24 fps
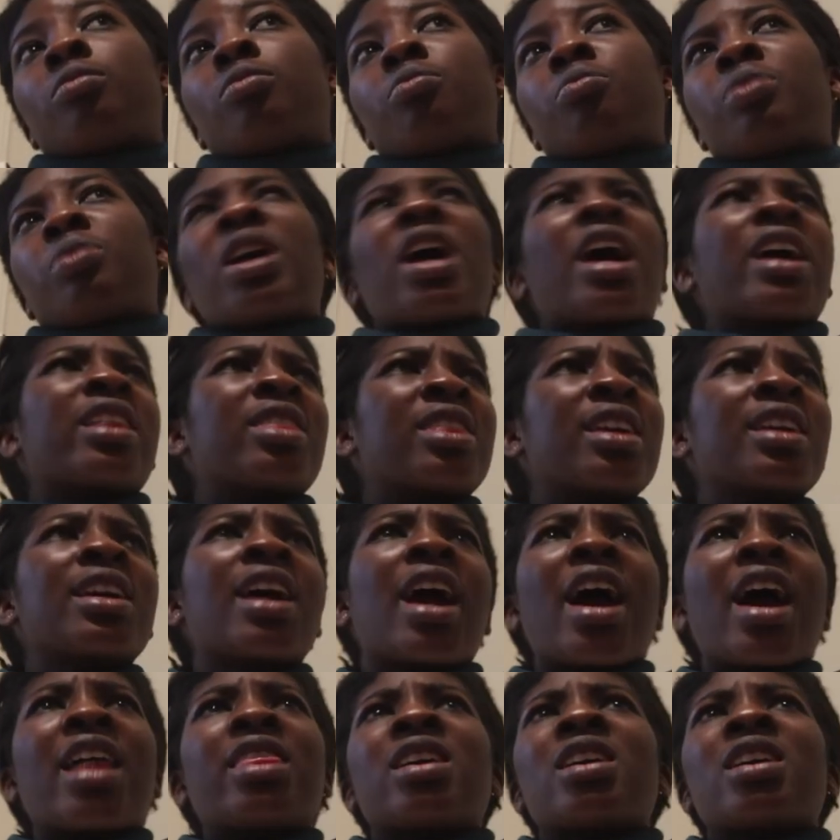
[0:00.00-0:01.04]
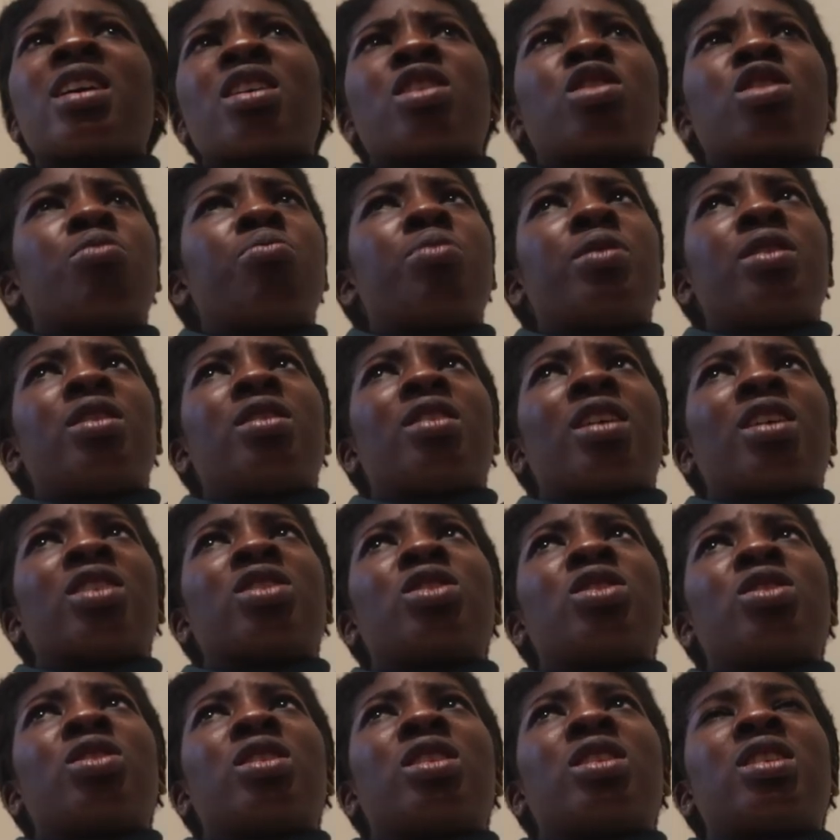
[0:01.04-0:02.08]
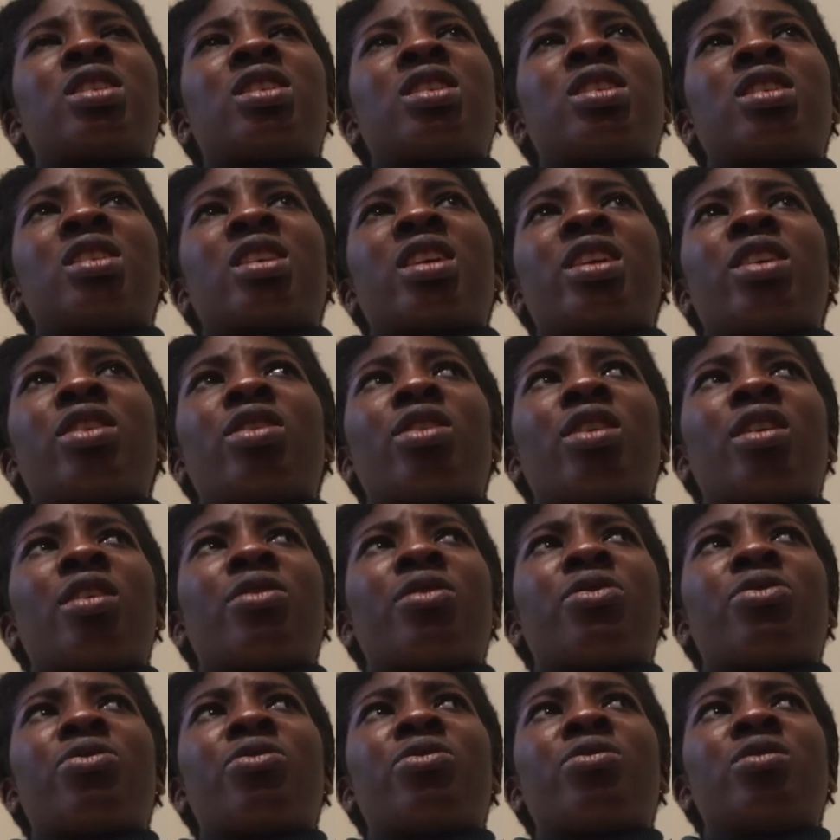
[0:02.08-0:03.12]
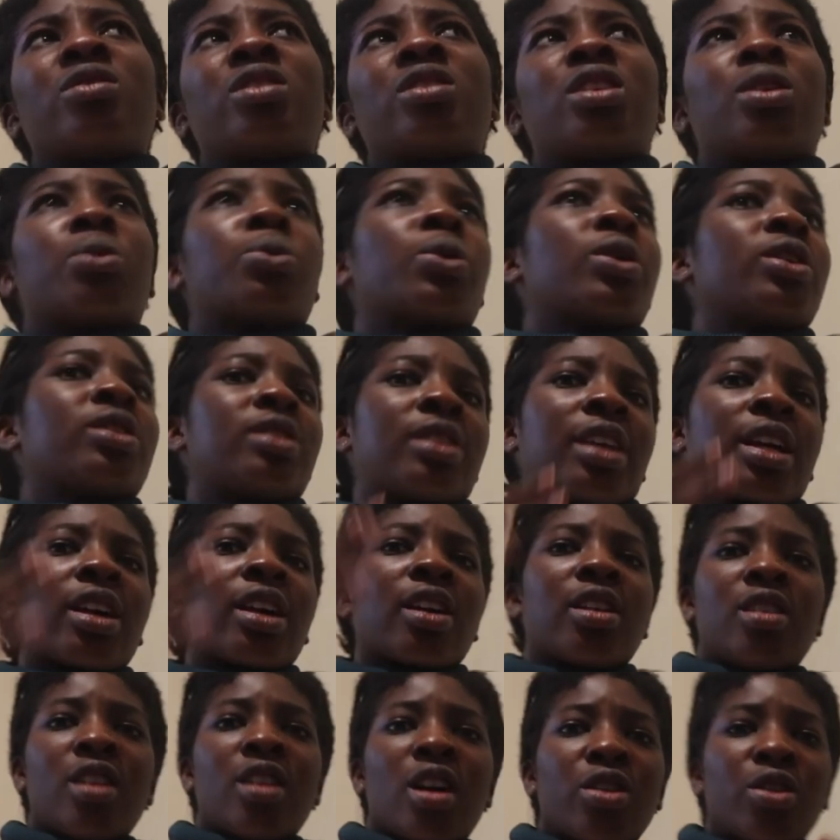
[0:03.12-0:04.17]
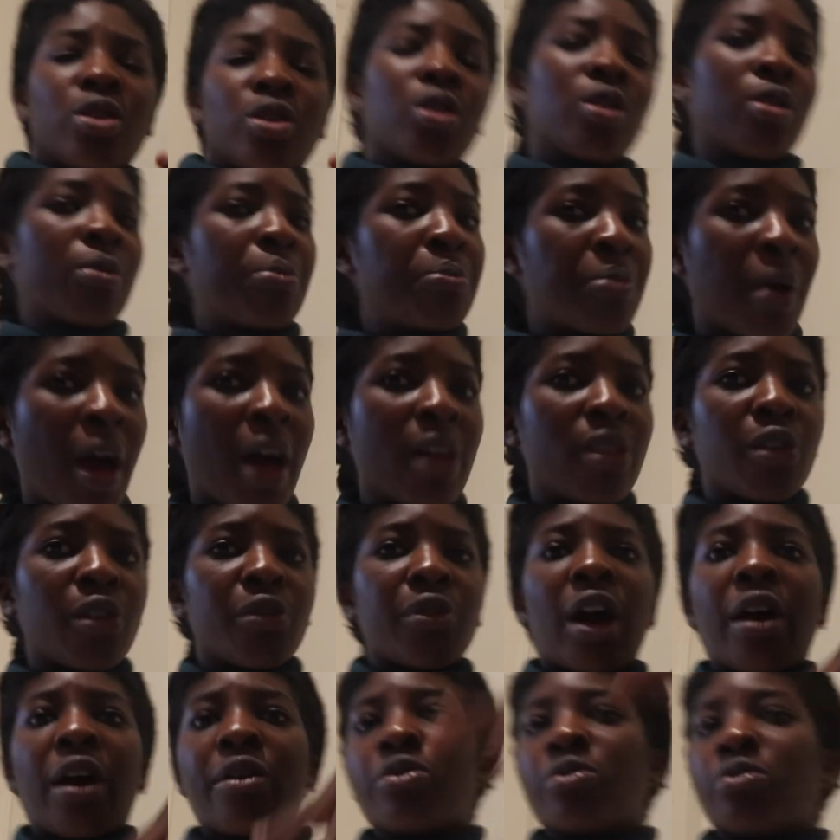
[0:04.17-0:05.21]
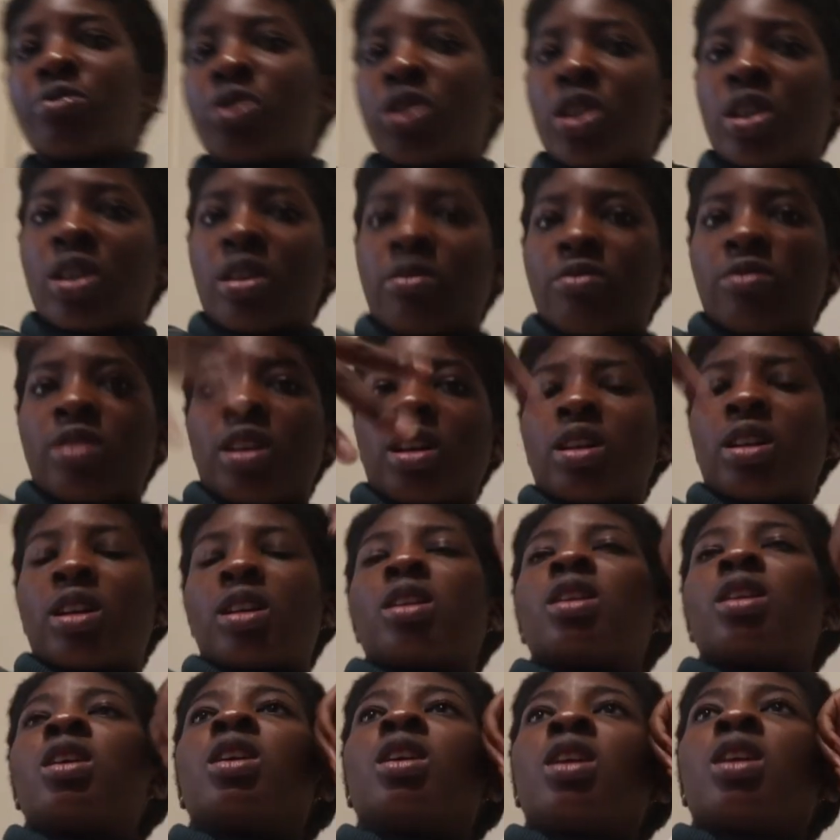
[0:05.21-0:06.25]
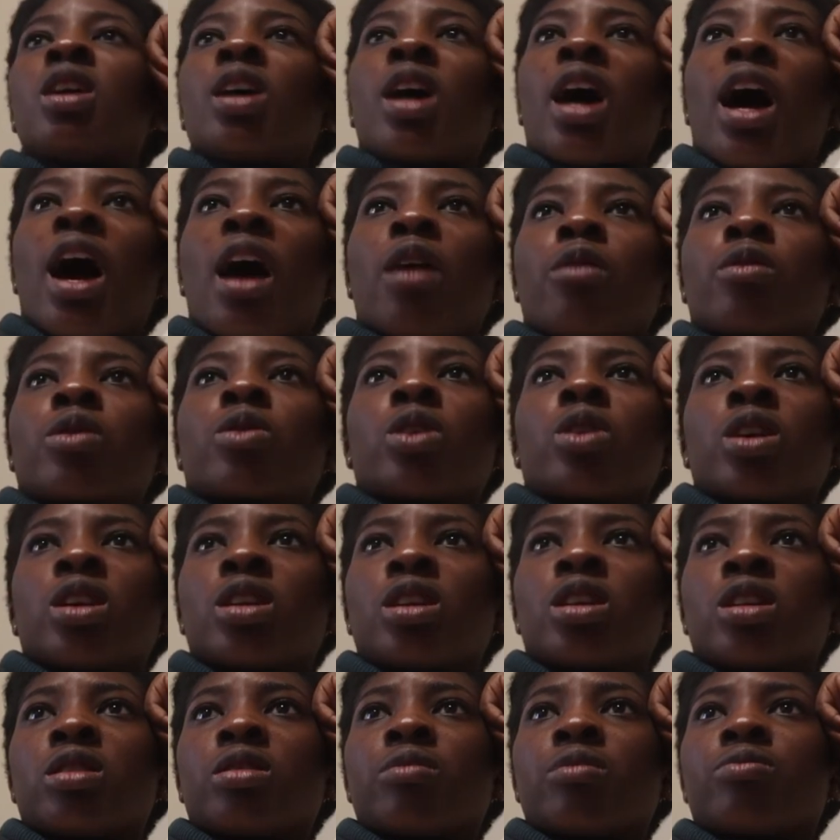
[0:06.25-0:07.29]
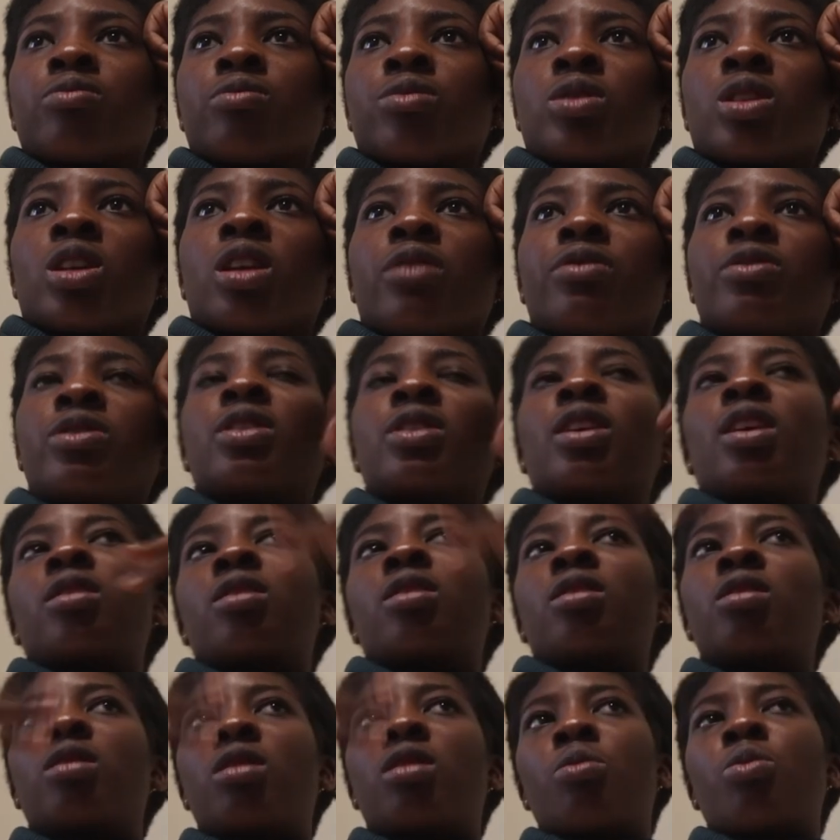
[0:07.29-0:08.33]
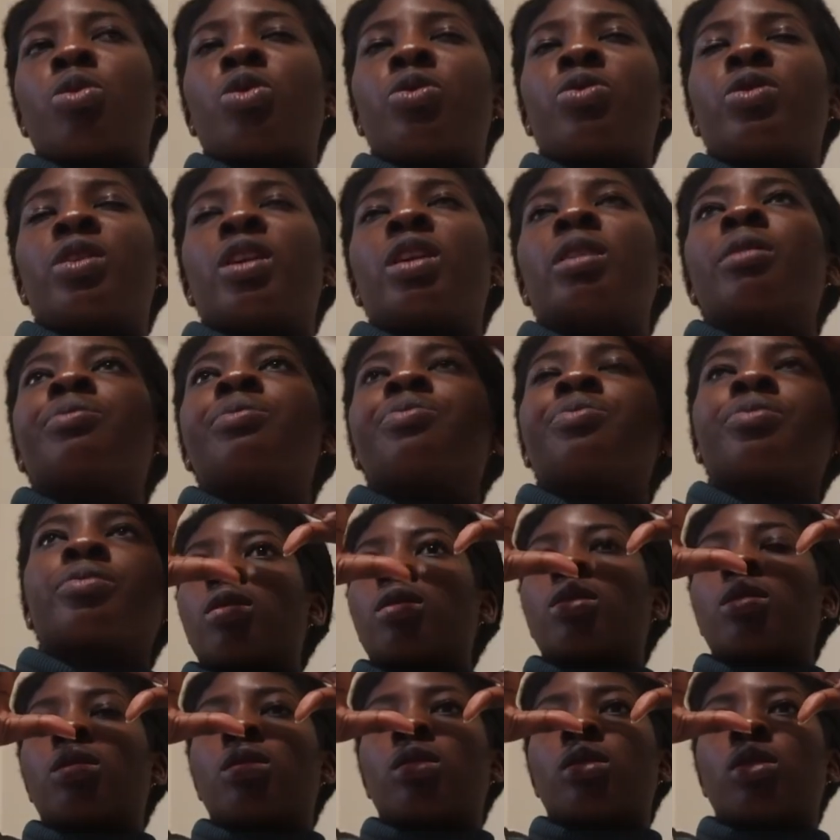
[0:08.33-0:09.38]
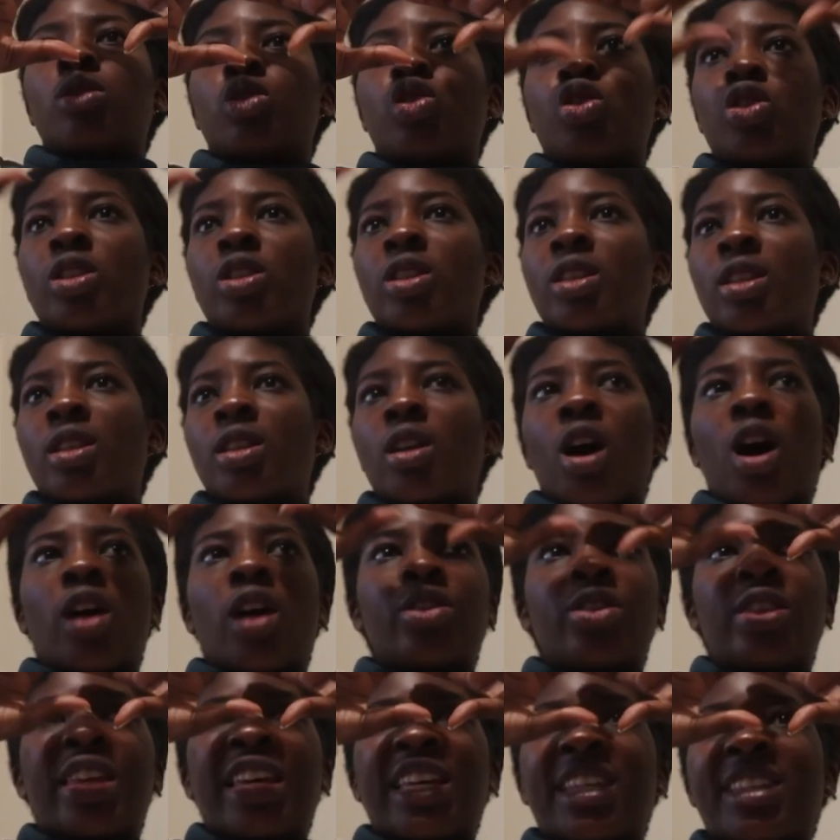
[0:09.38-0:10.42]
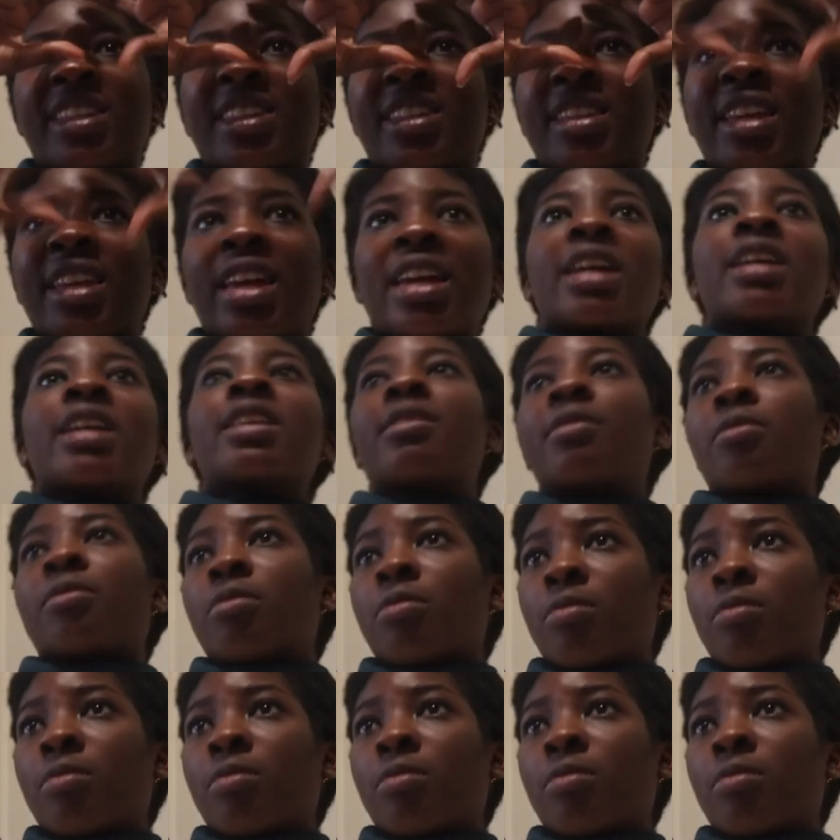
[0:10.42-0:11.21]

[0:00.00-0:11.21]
but I think I think it could be nice to hear if there was like another path of how she could have done it, how Greta could have done the movie. Just on the aesthetic